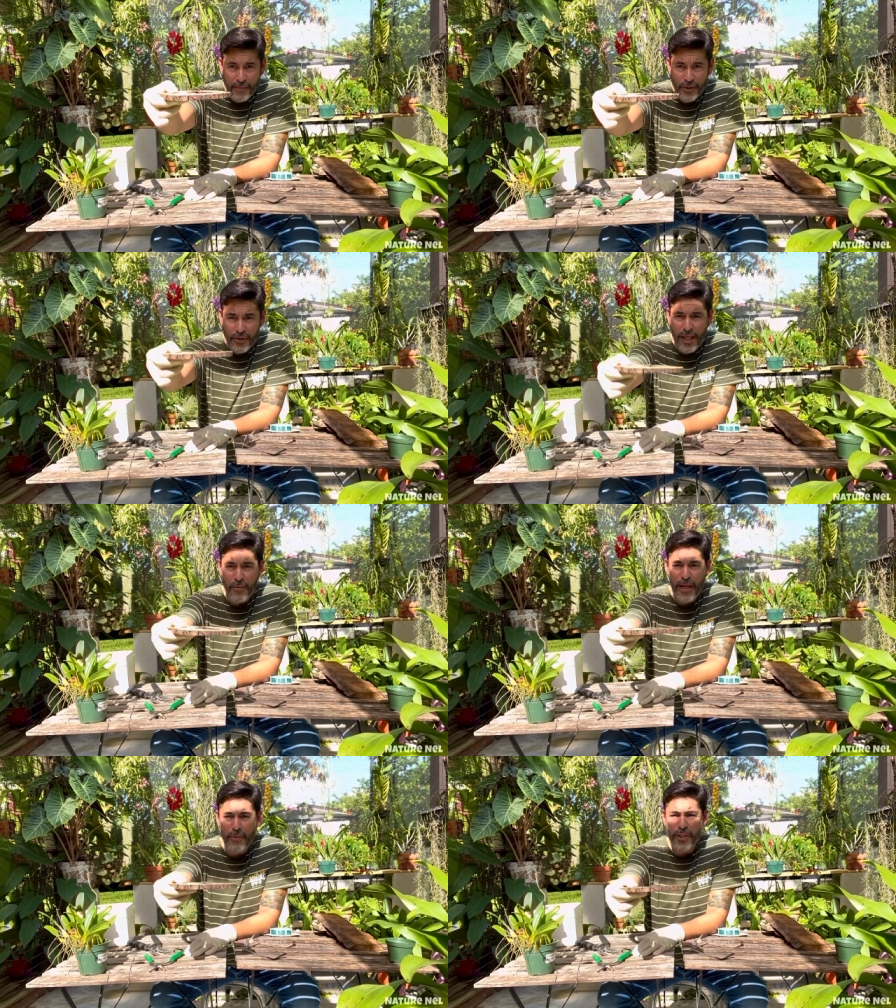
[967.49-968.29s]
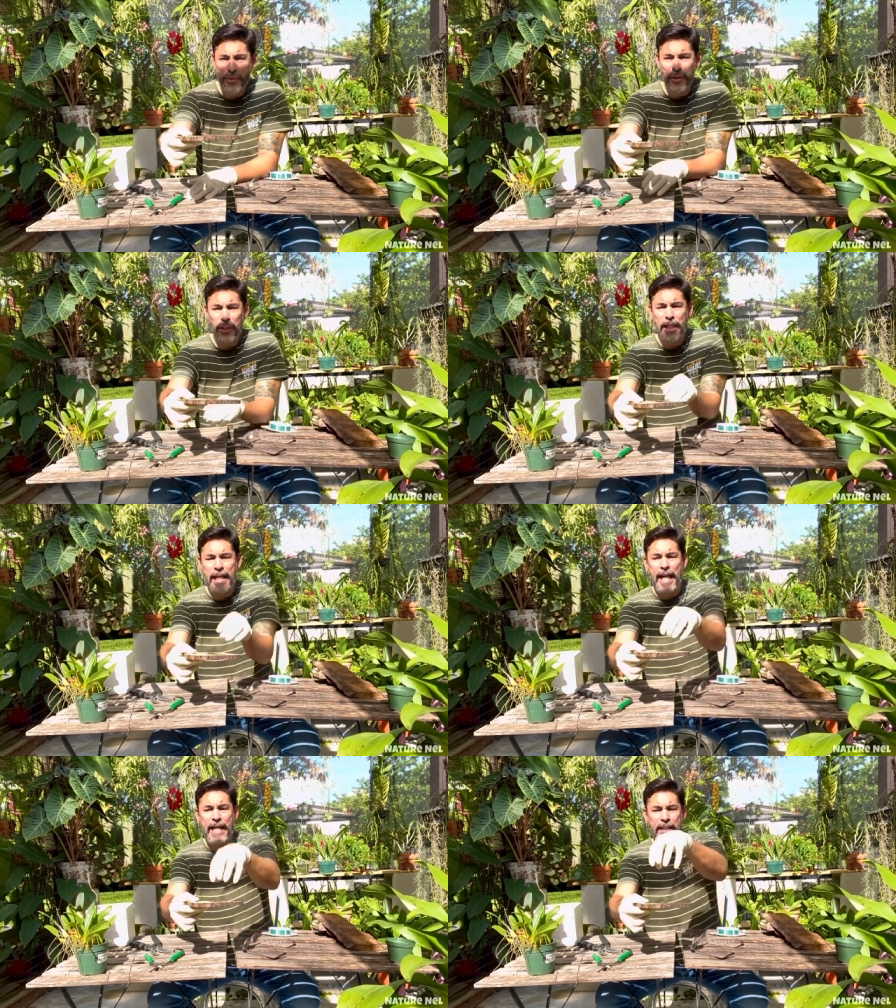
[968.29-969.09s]
So that way when you're
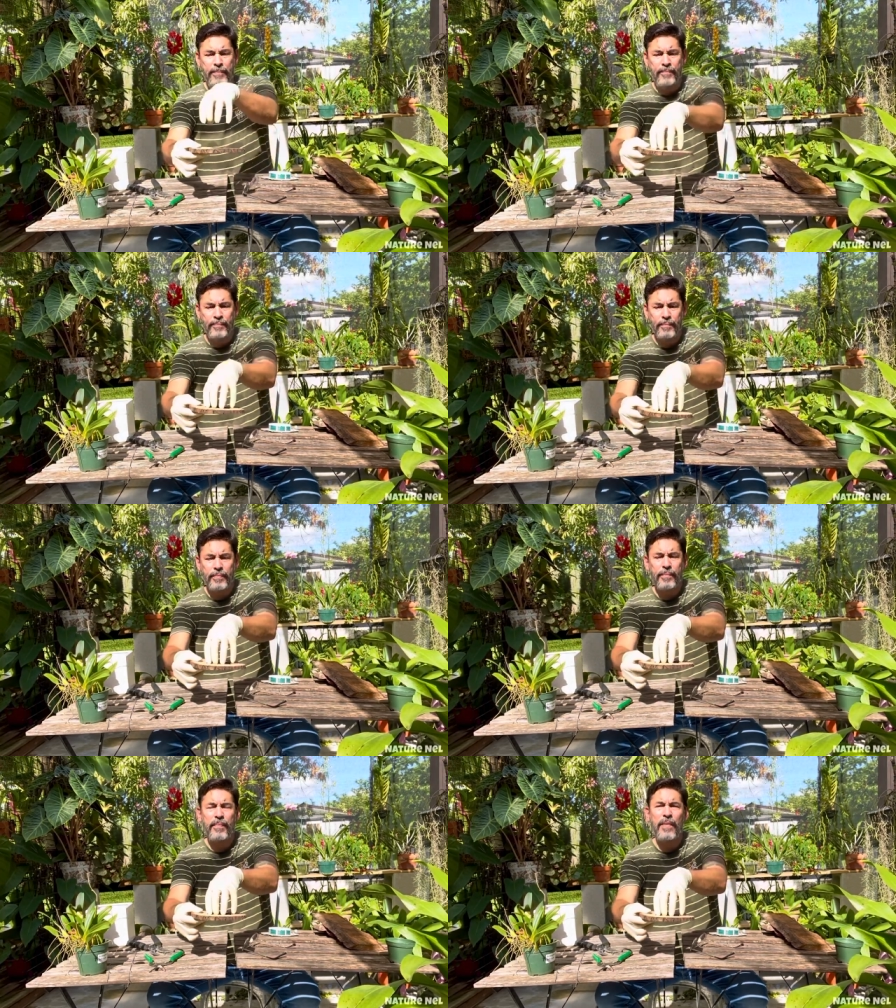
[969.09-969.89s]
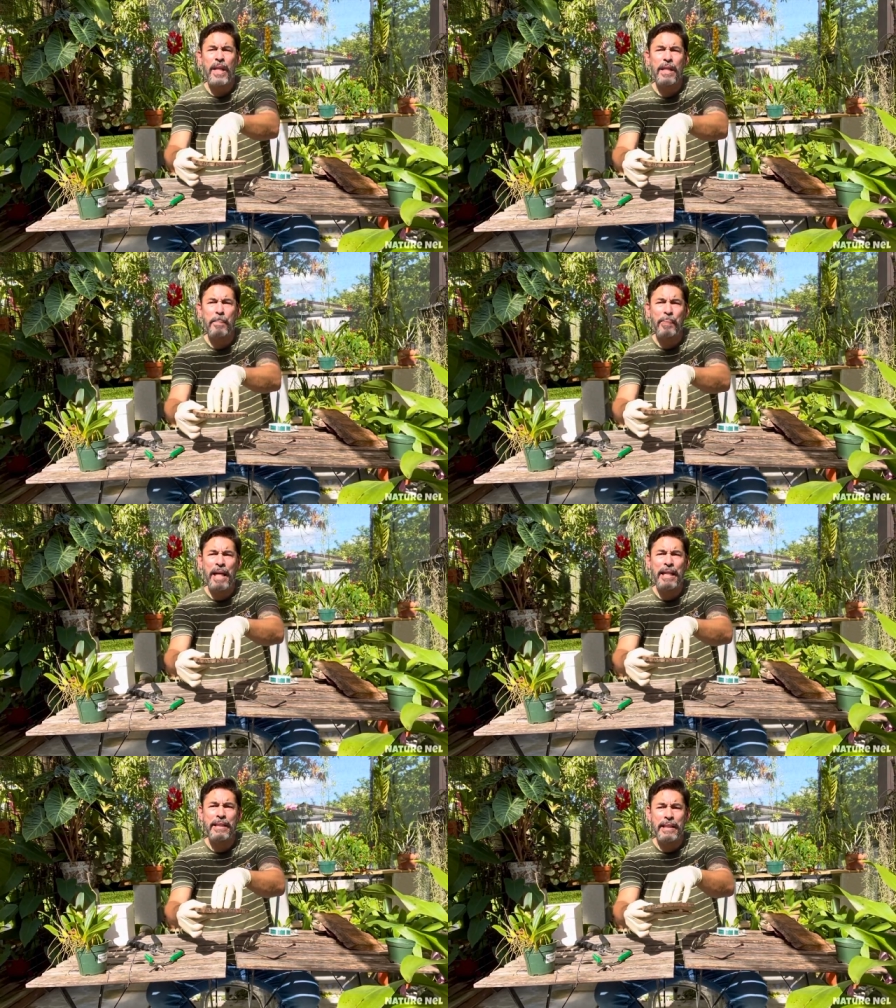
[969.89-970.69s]
looking at it, the
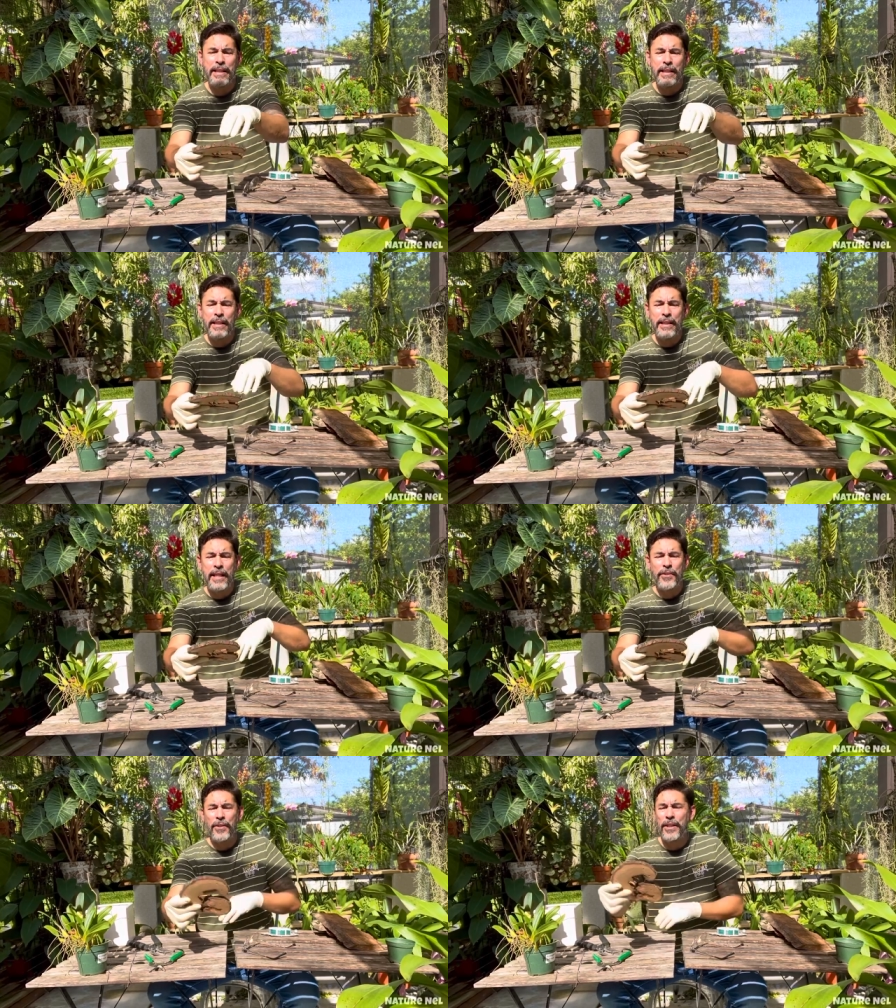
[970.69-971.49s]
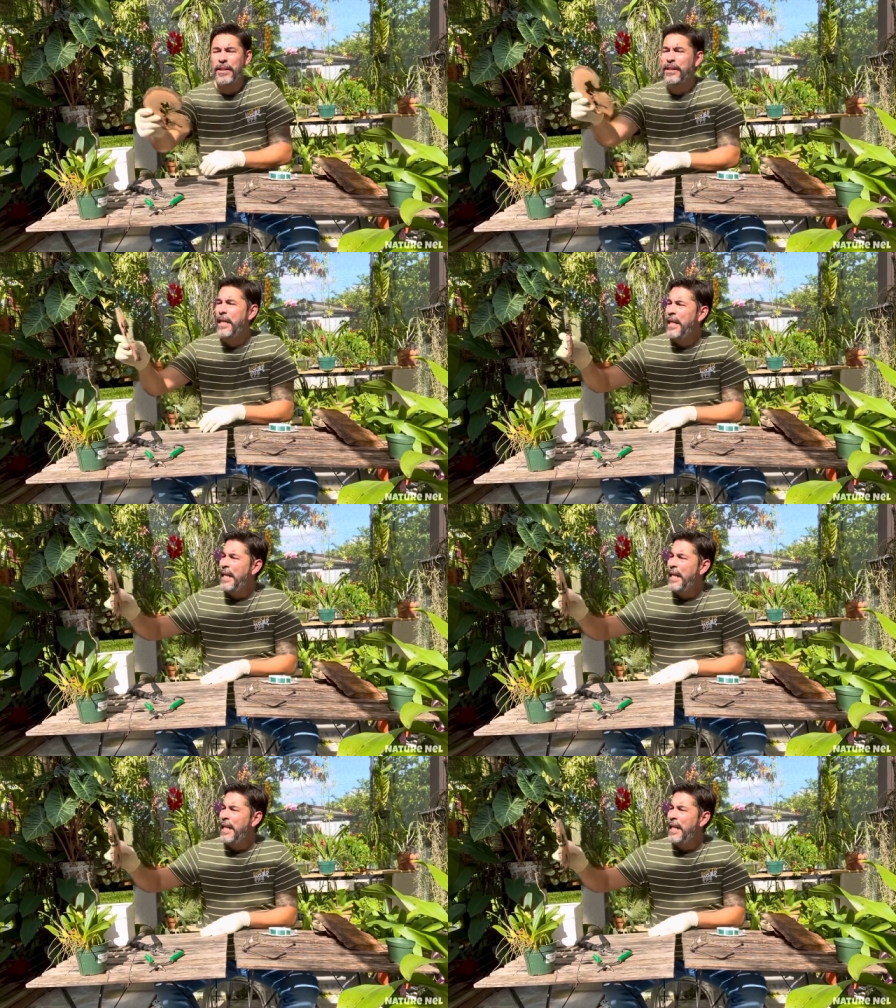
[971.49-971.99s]
plant is in the center because